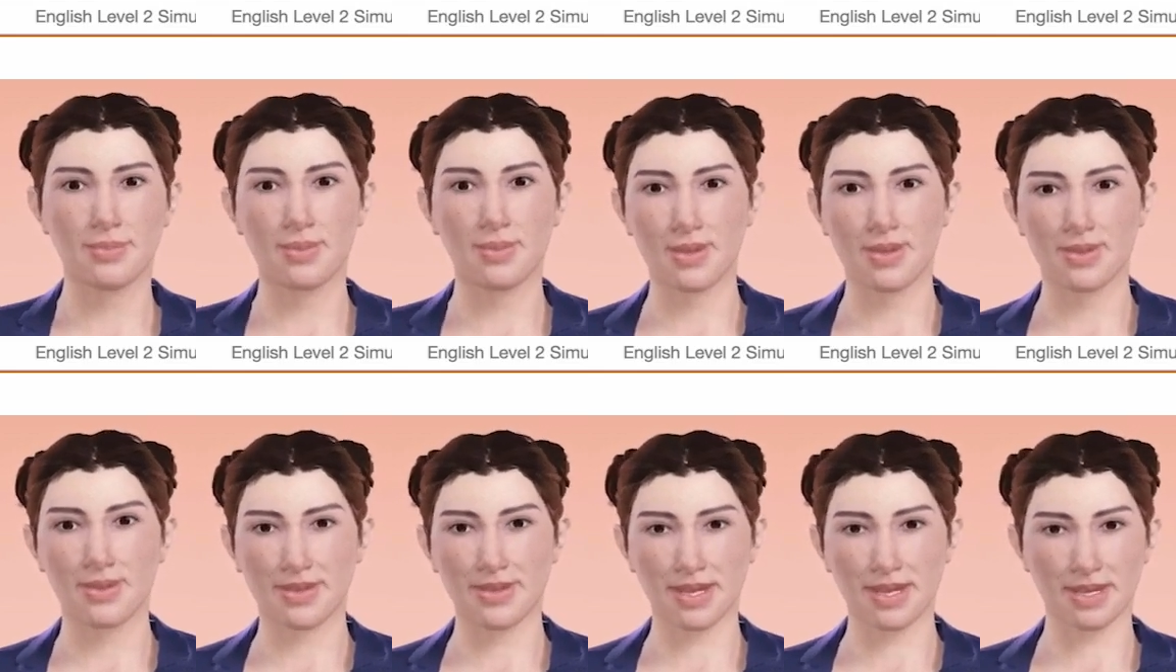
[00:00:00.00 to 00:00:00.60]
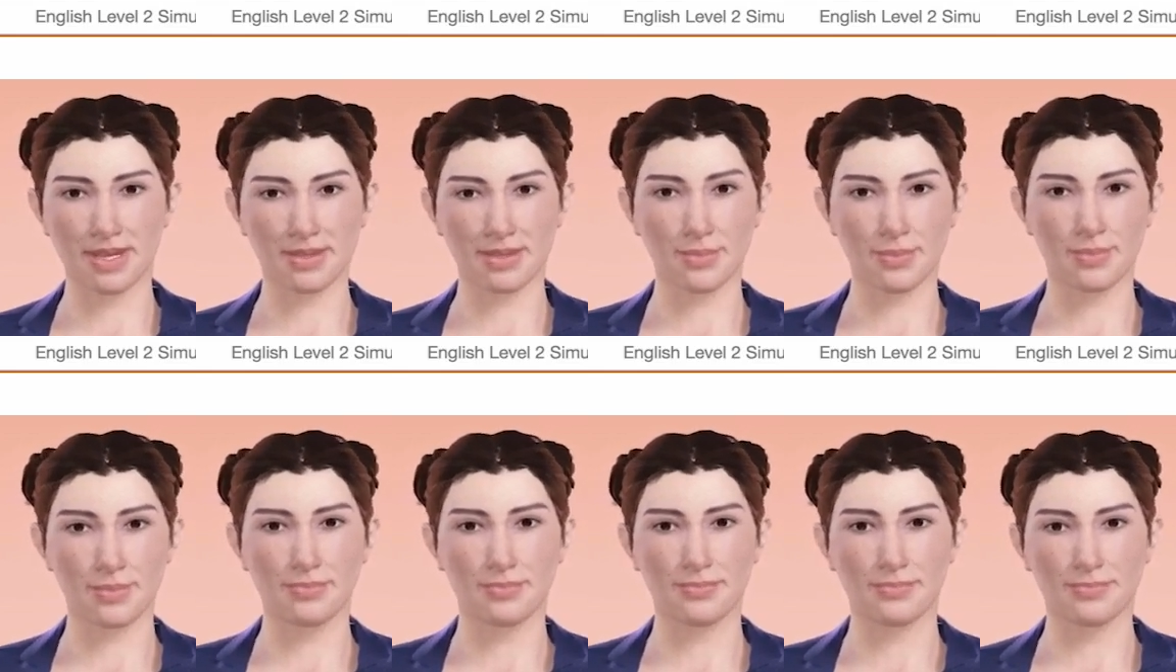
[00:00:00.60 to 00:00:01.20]
Would you like a
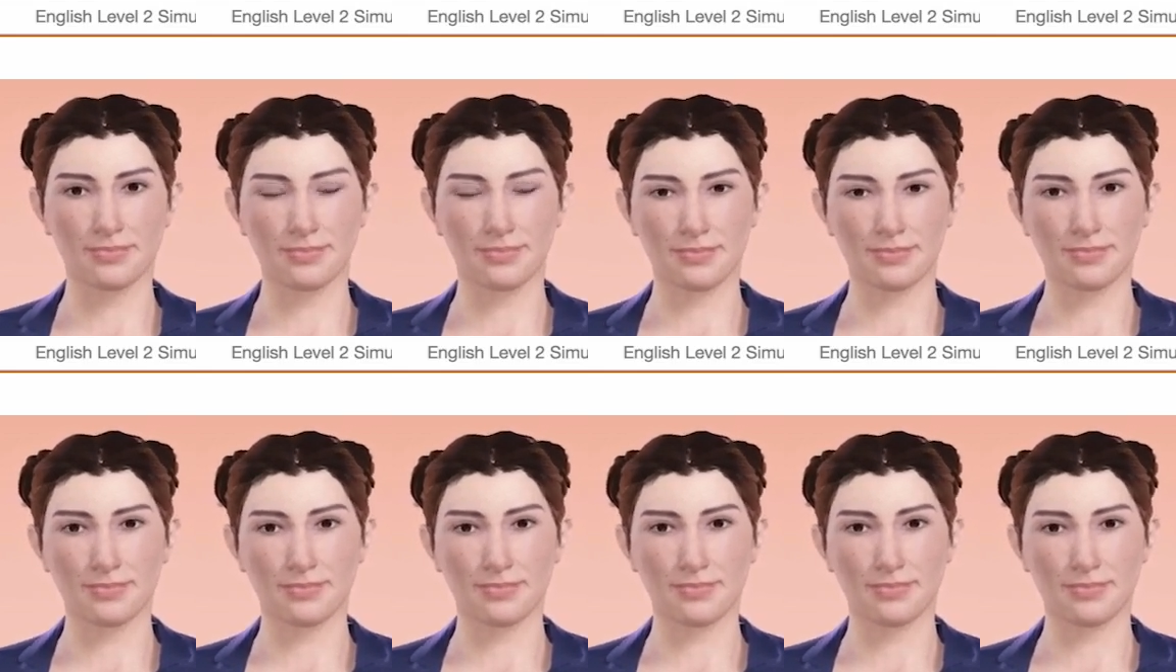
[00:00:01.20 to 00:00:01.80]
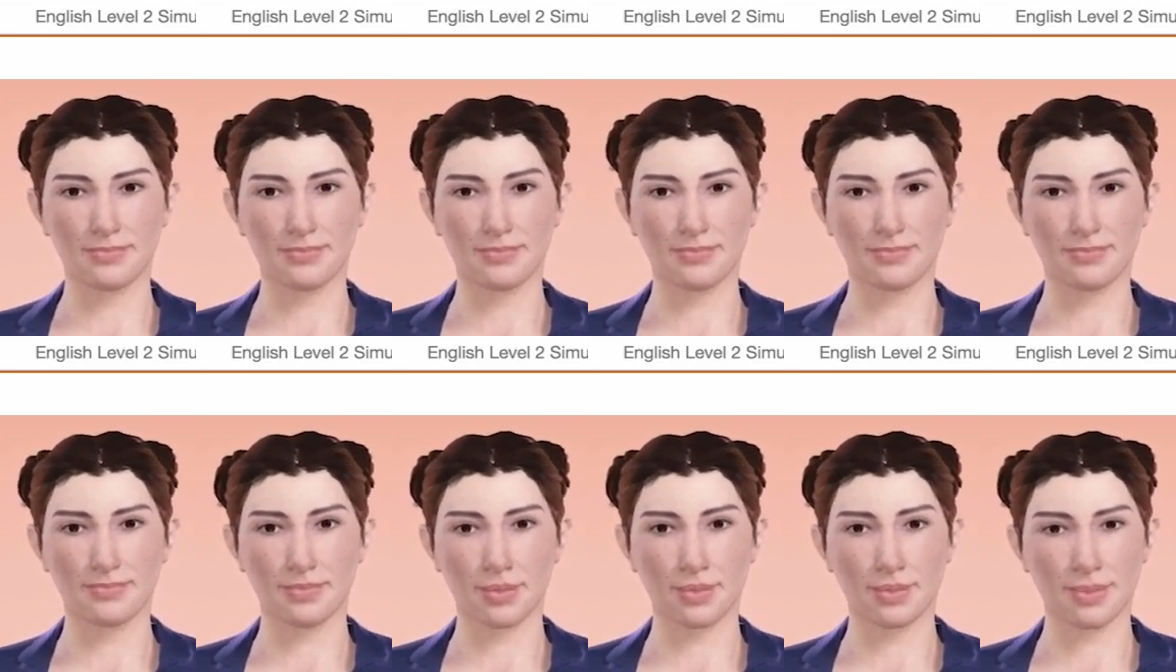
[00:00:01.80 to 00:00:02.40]
first class or
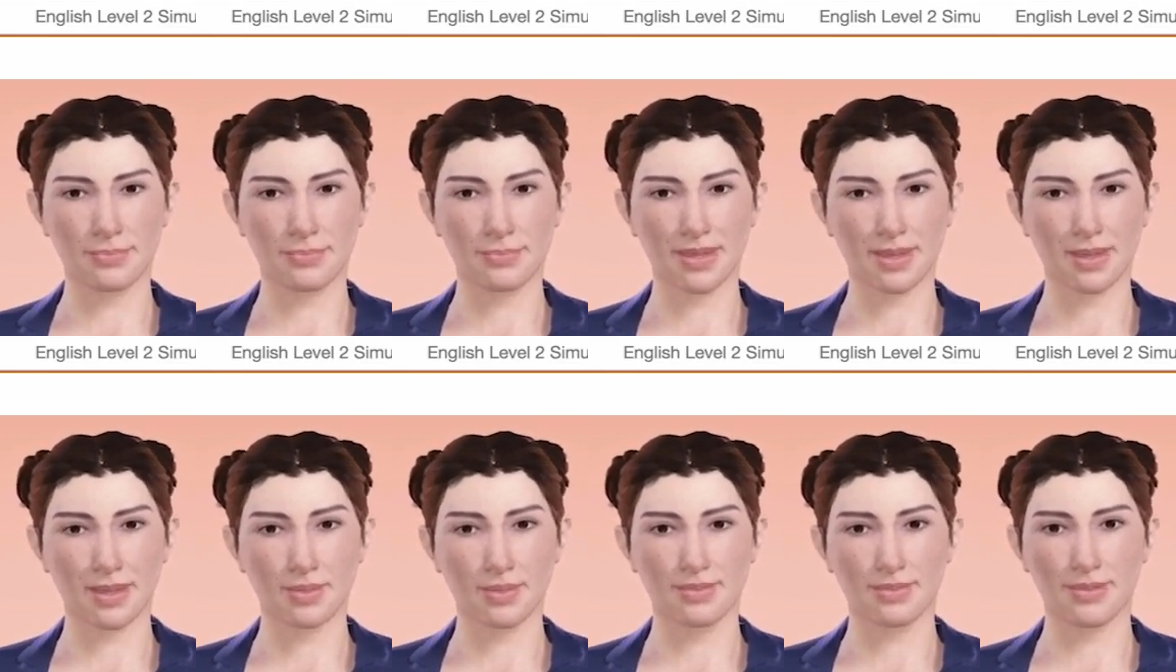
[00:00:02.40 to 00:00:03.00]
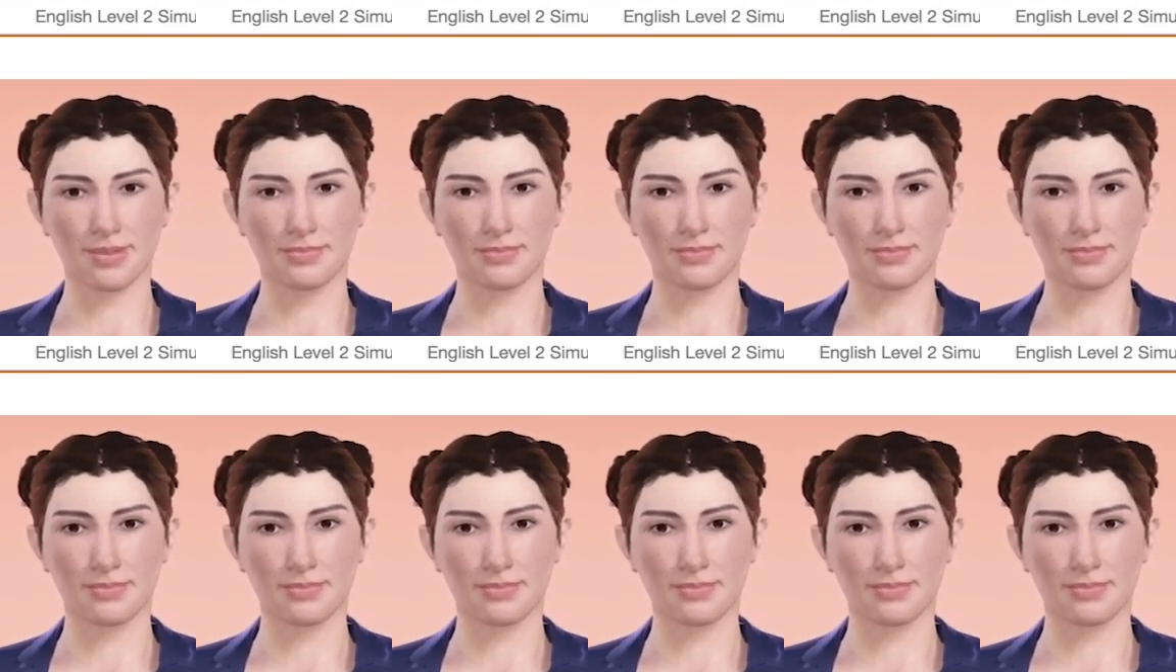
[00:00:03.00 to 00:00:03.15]
coach ticket?